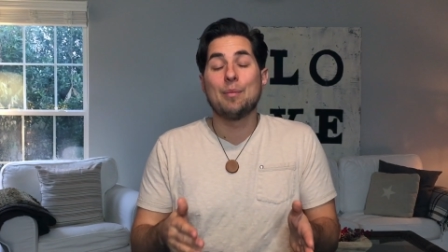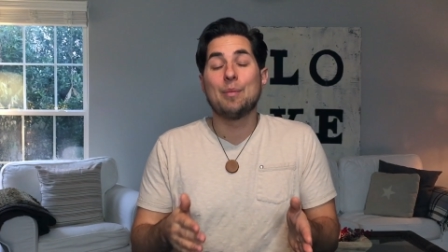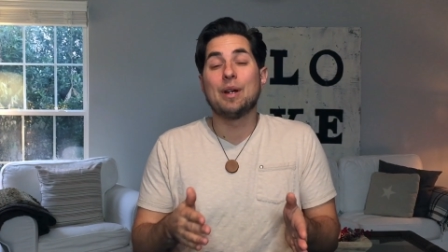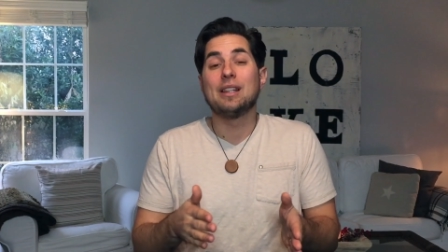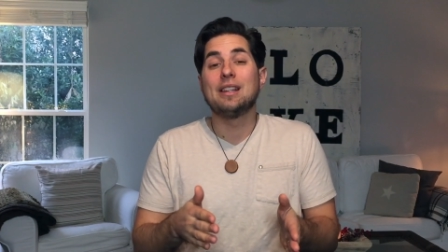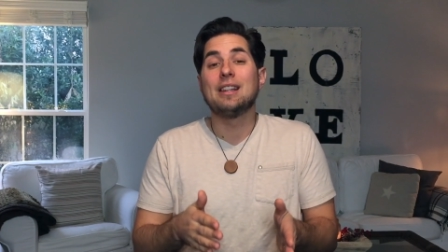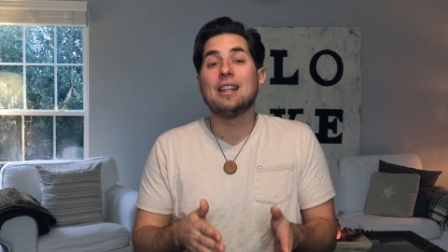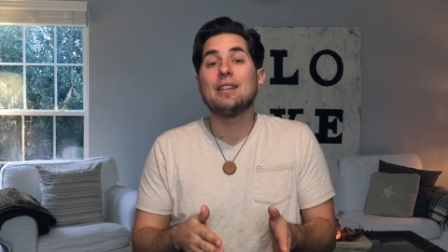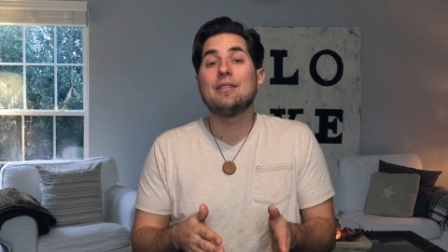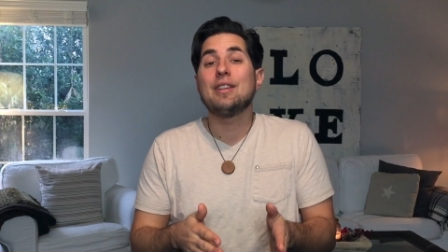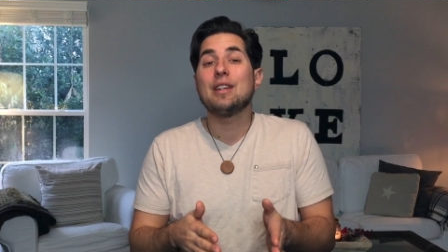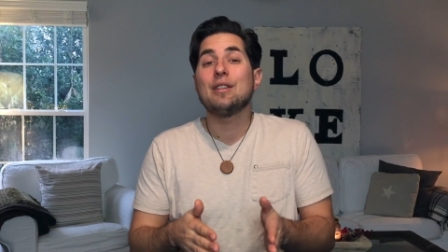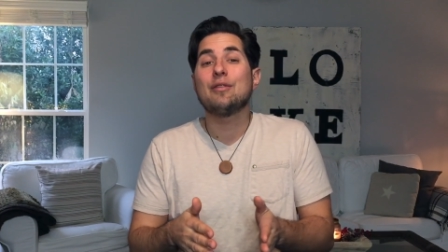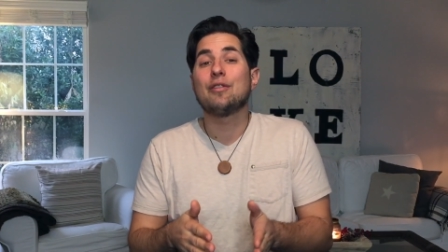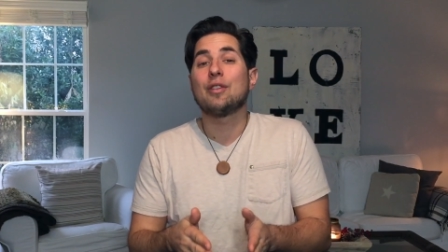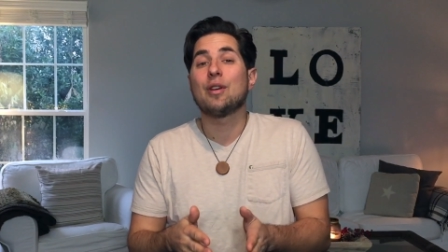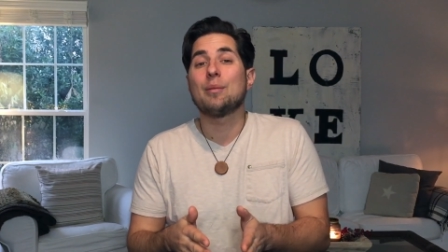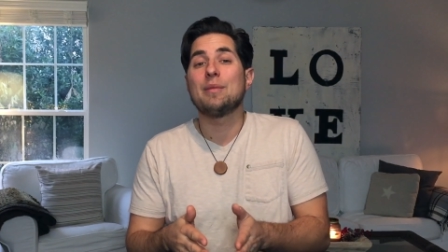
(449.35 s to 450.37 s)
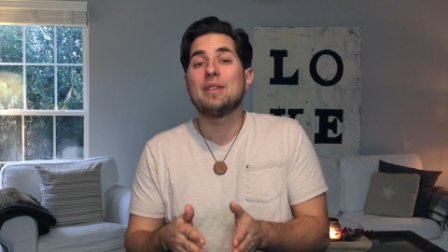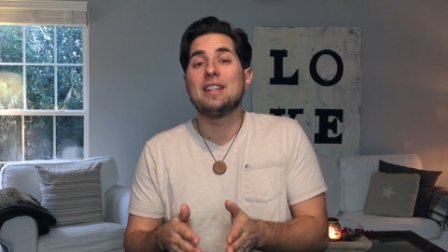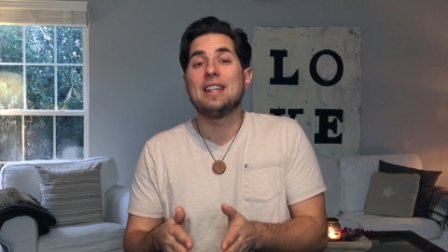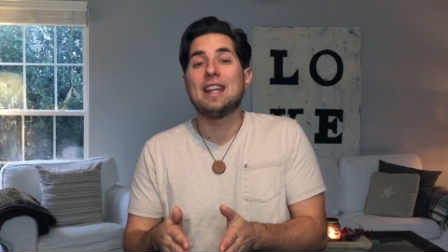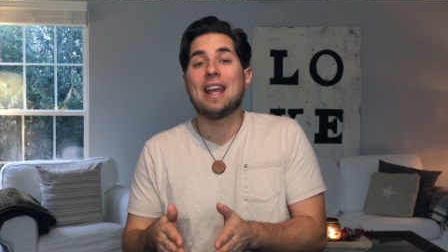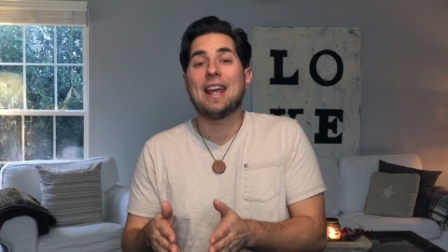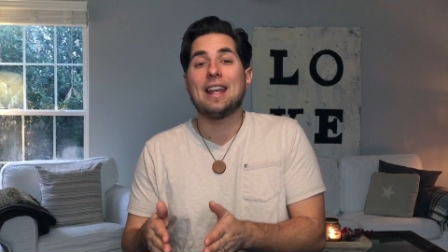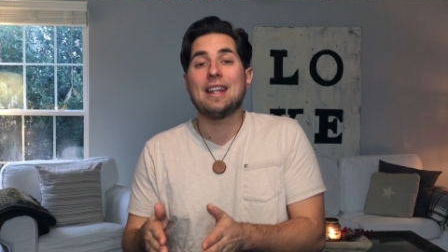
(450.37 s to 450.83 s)
But living from
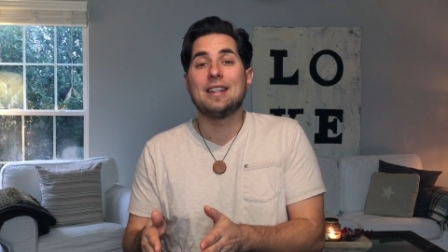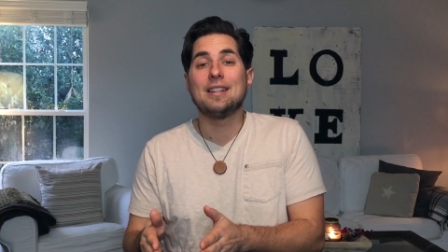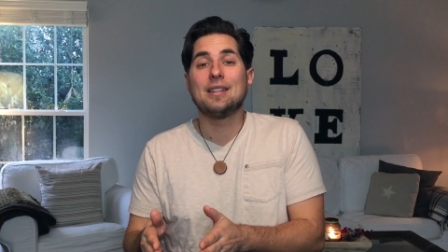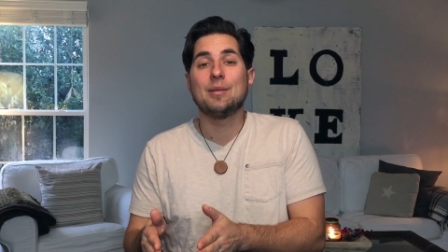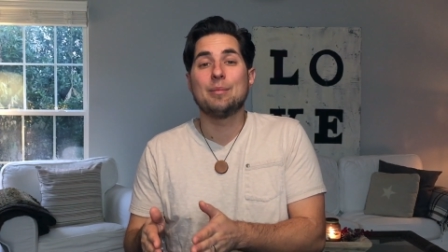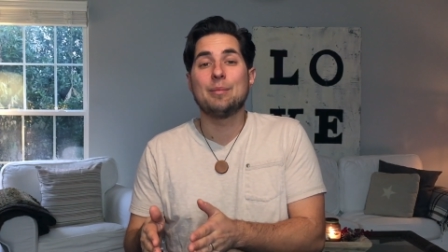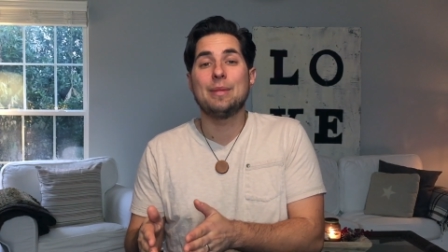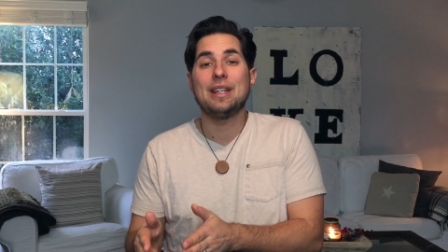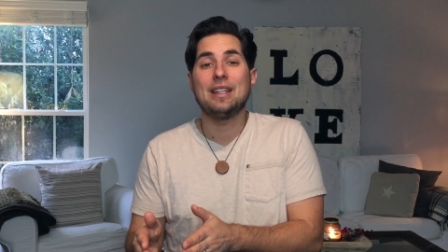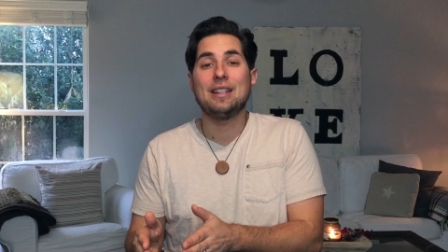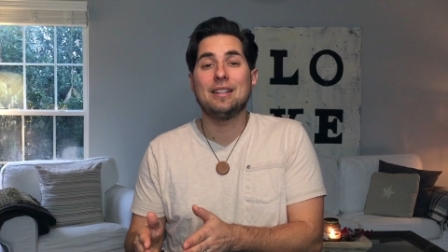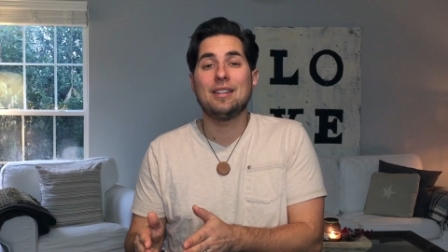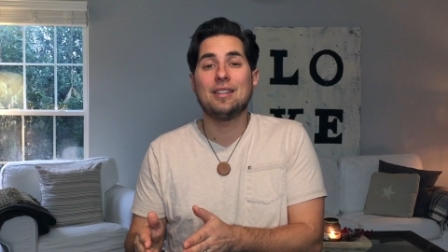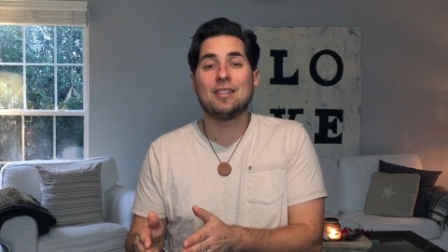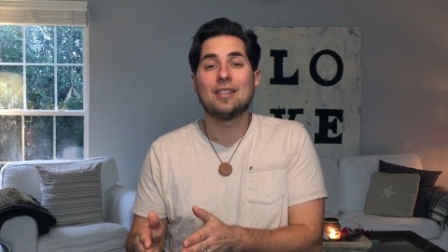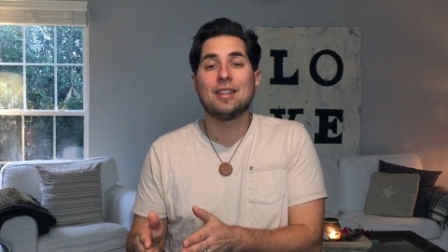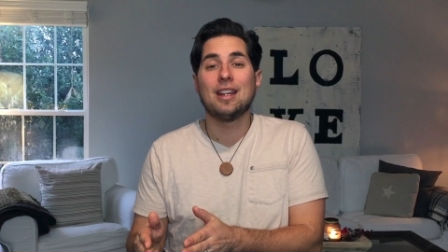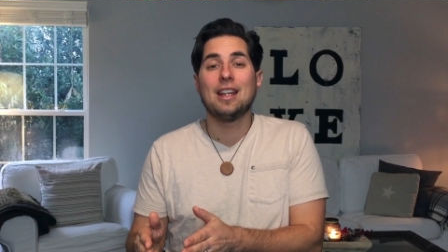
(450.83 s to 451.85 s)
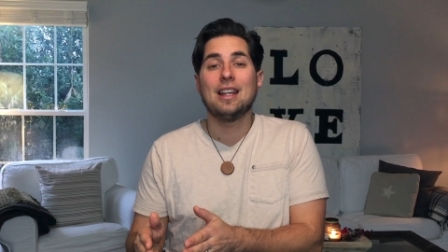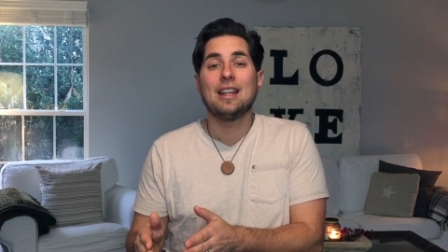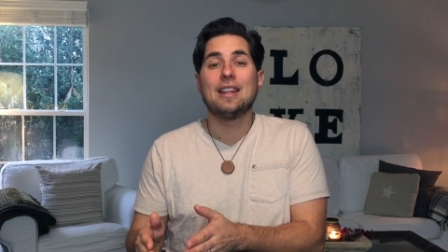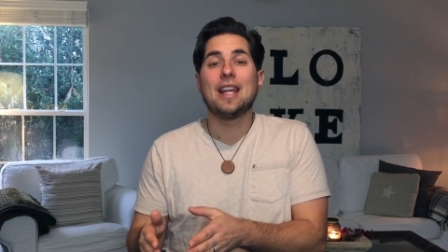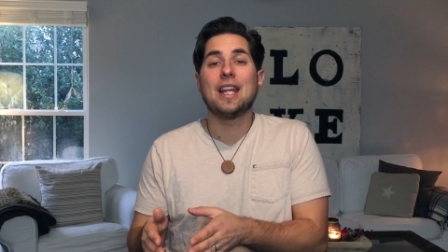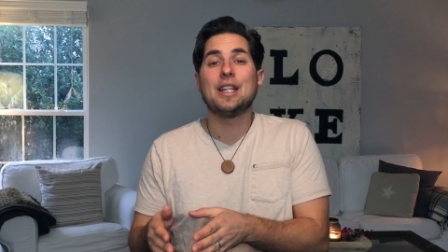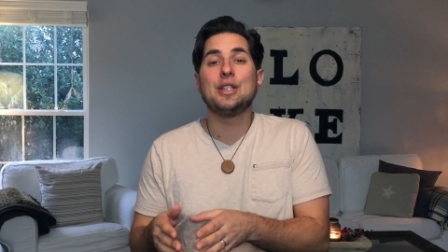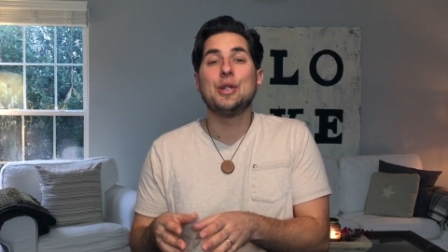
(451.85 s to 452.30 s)
the end means
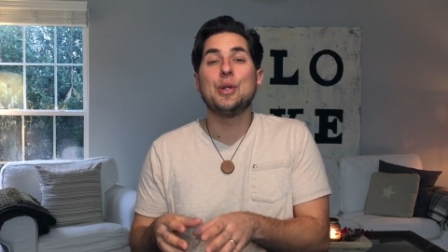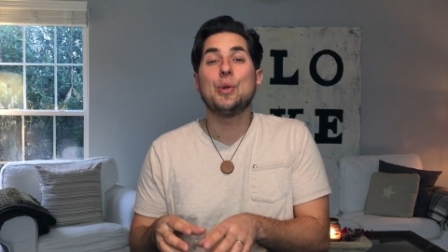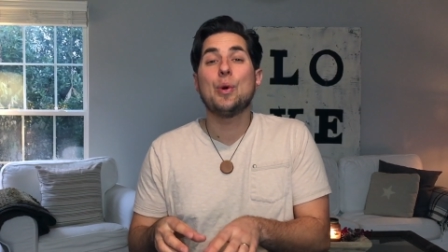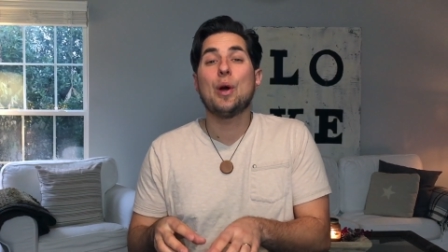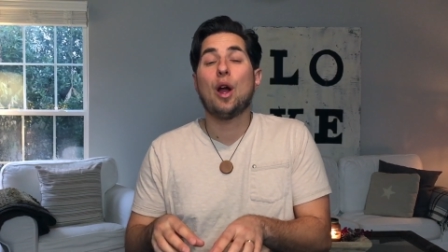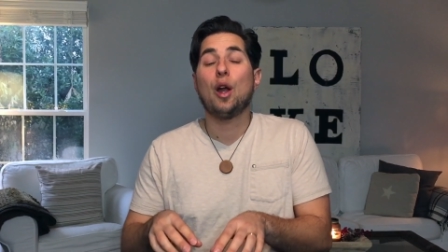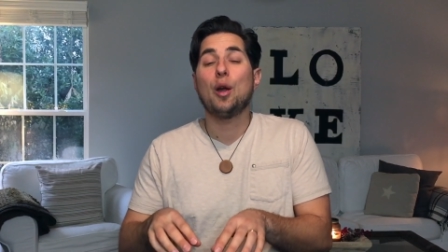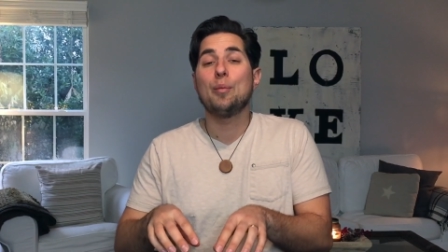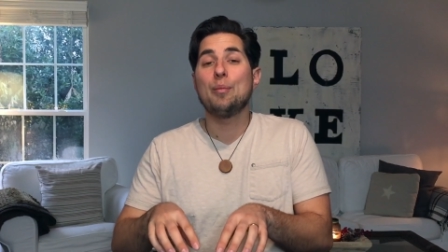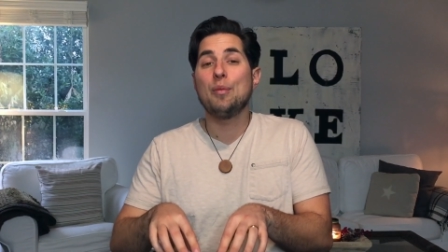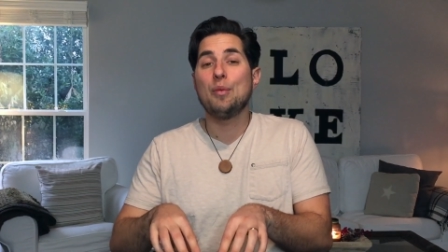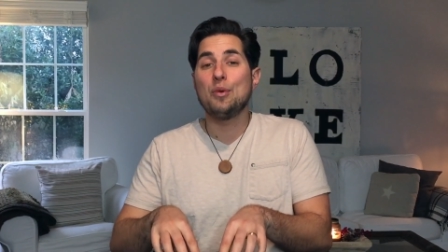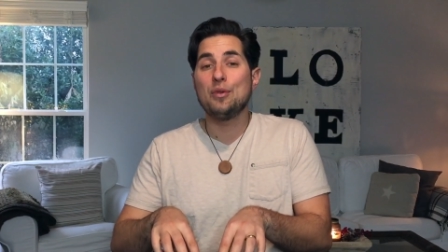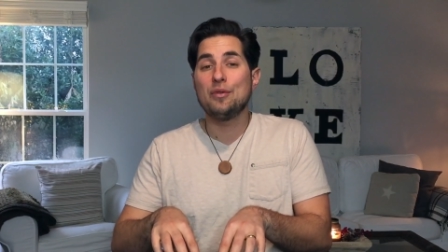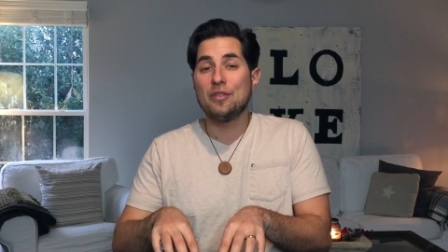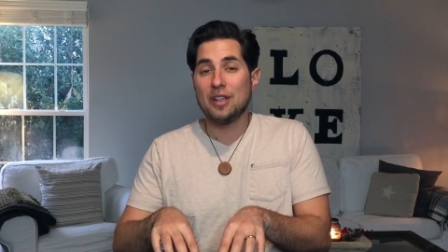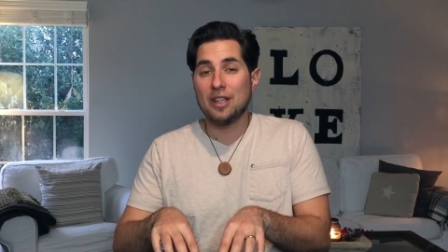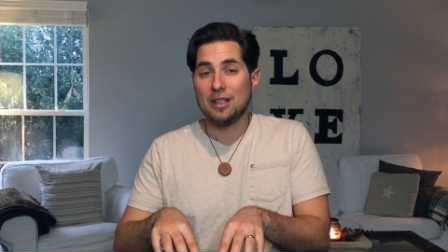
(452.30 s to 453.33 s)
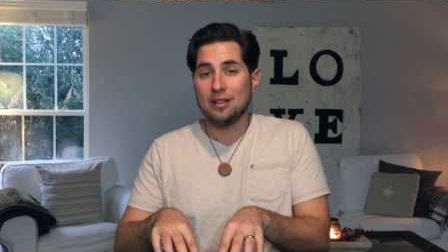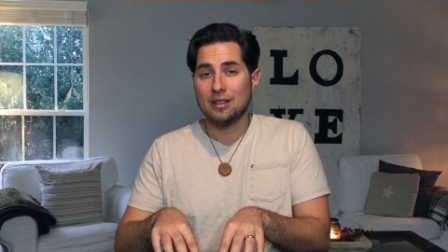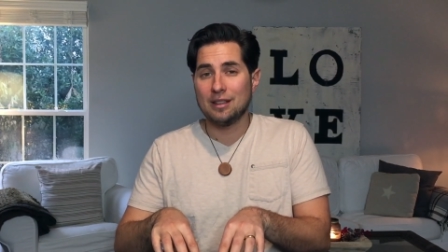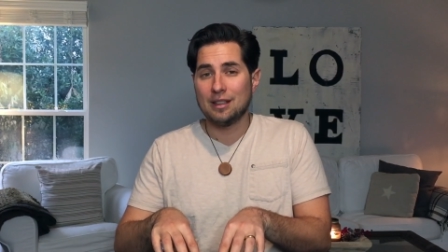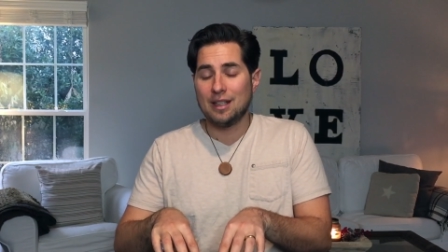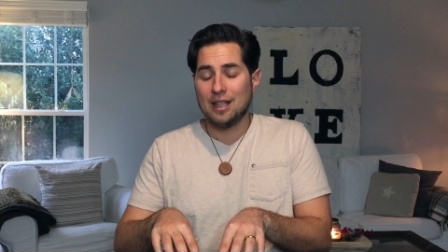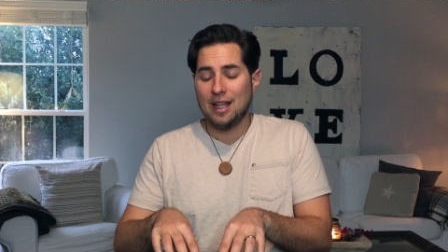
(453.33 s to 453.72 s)
that you are moving